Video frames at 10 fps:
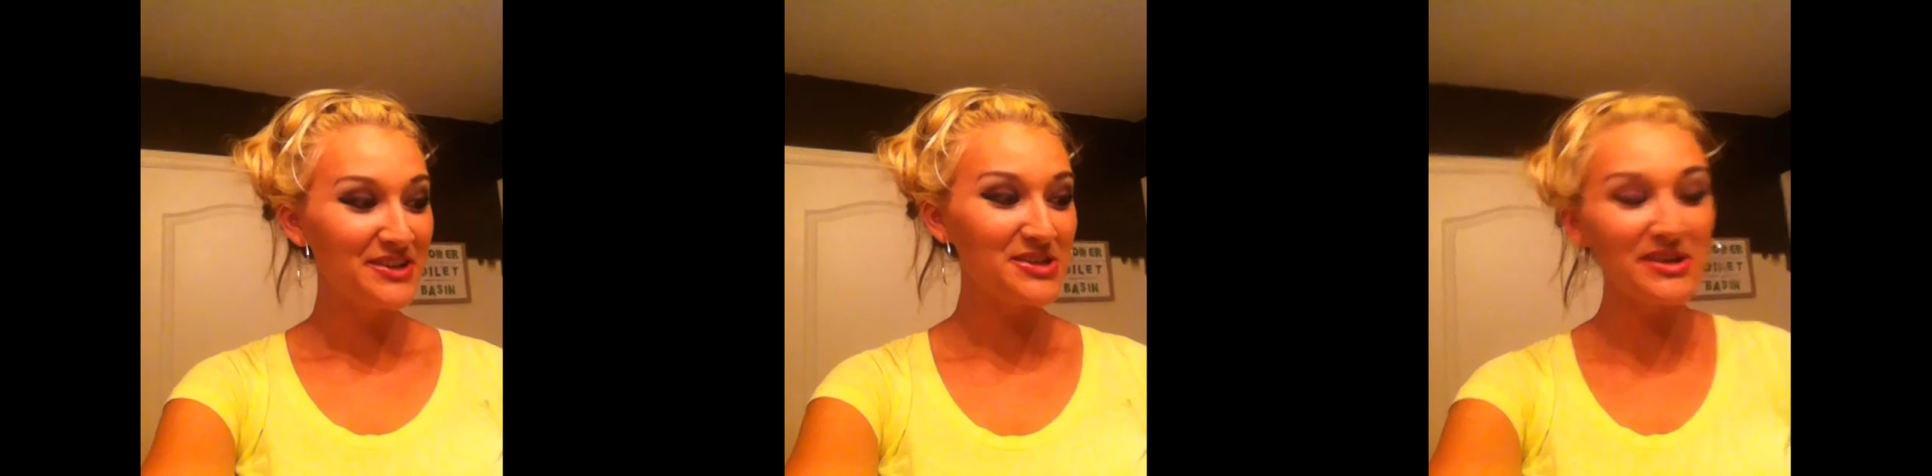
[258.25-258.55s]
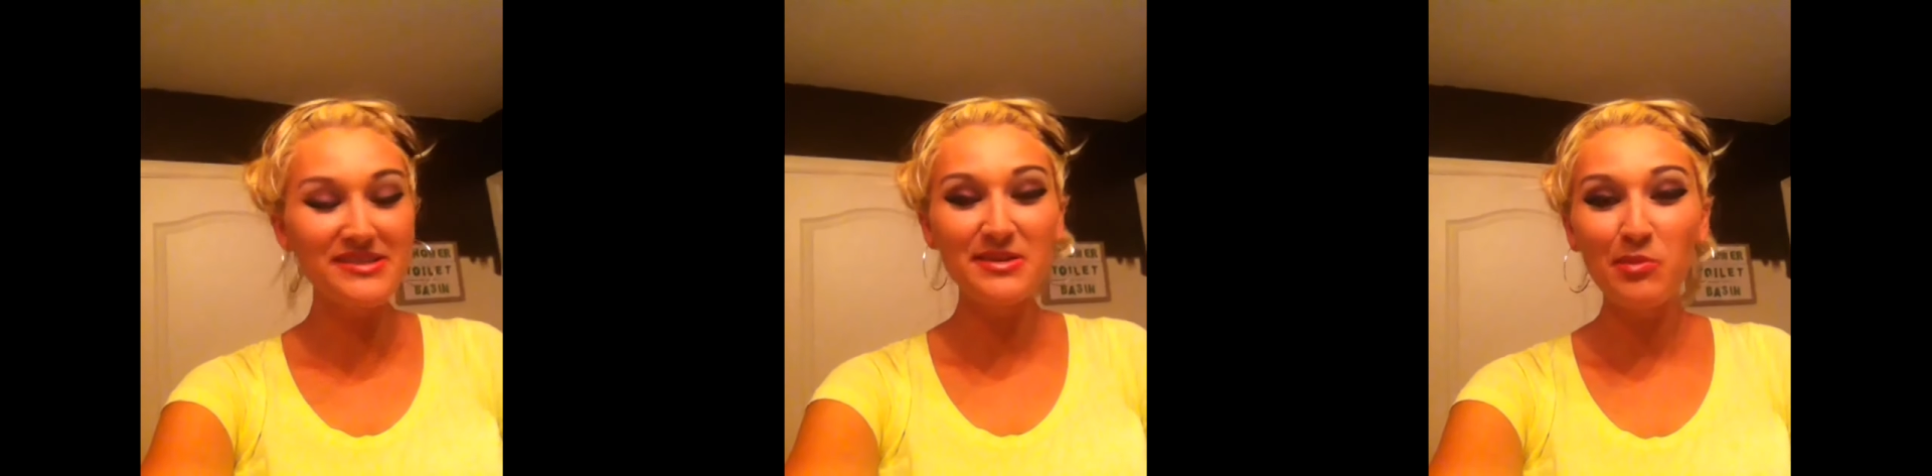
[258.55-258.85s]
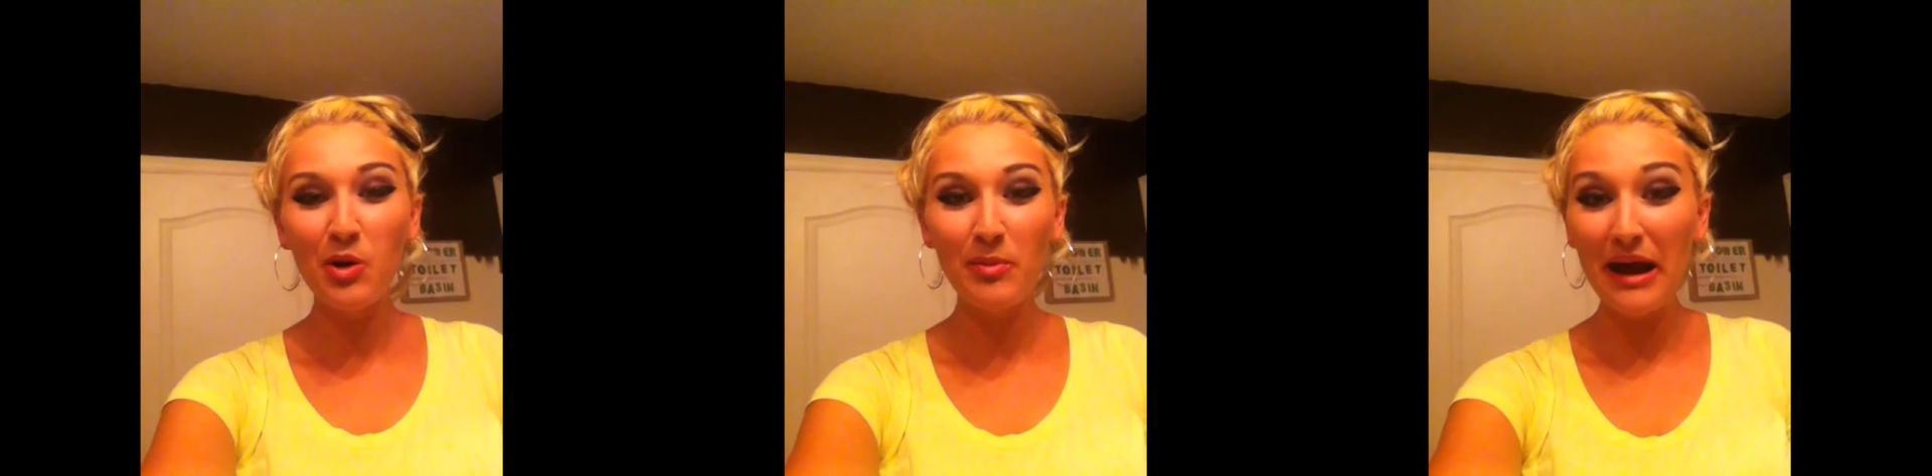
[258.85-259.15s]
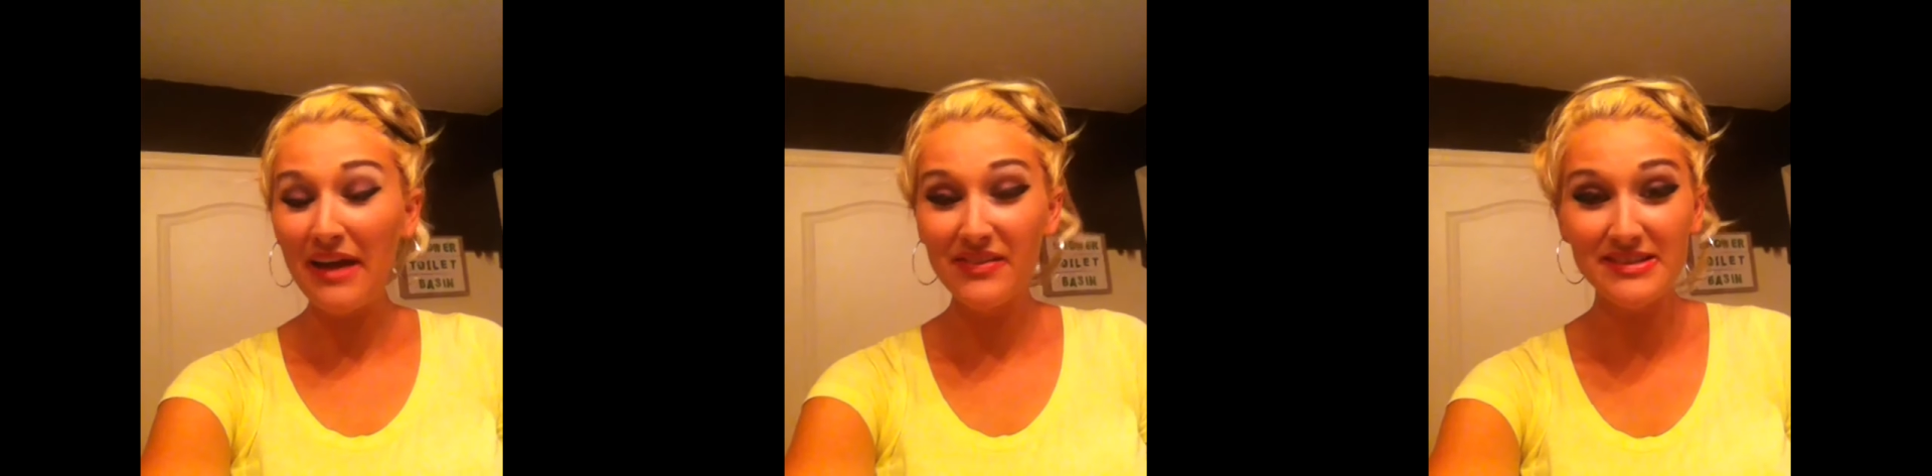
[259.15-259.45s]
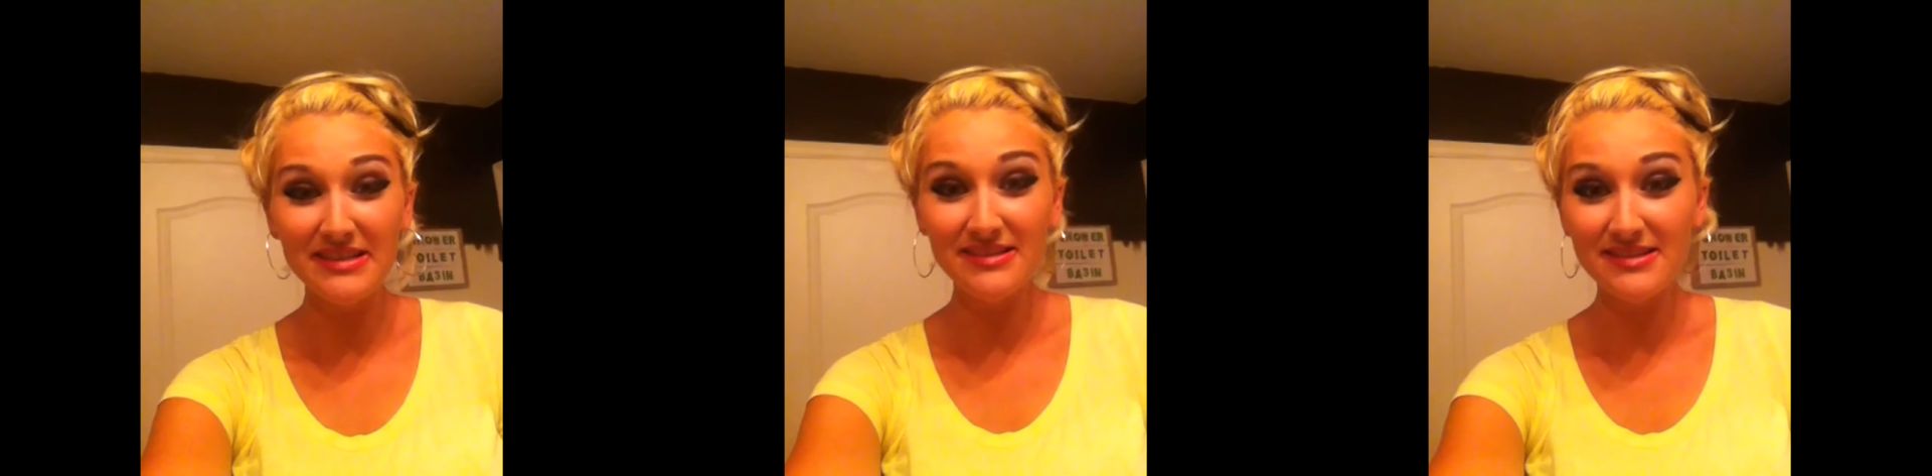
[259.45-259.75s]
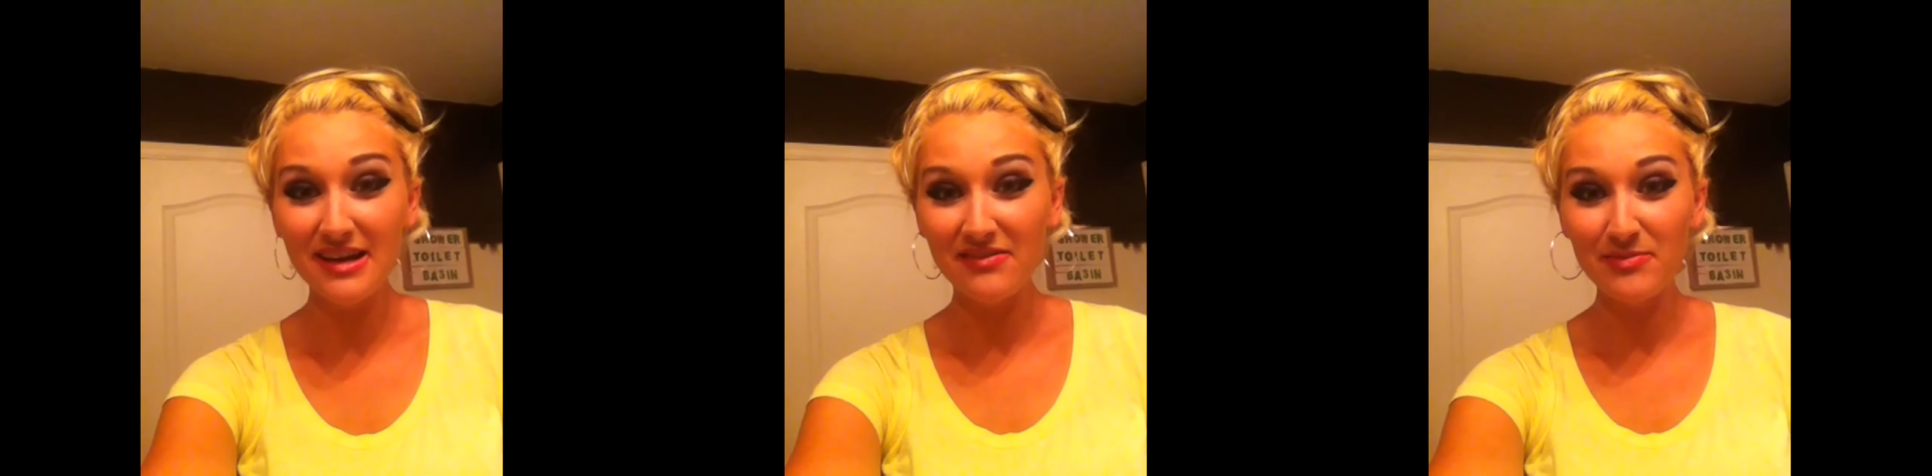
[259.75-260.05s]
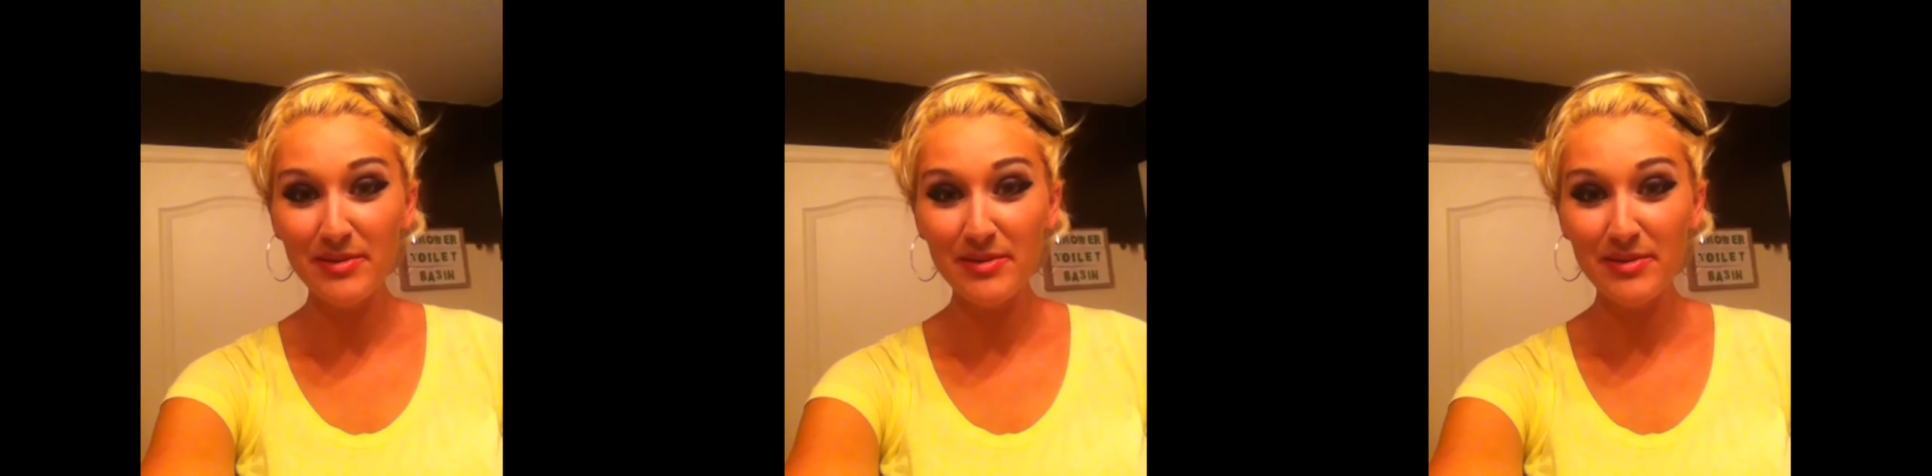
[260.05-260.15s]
show you some more behind the scenes stuff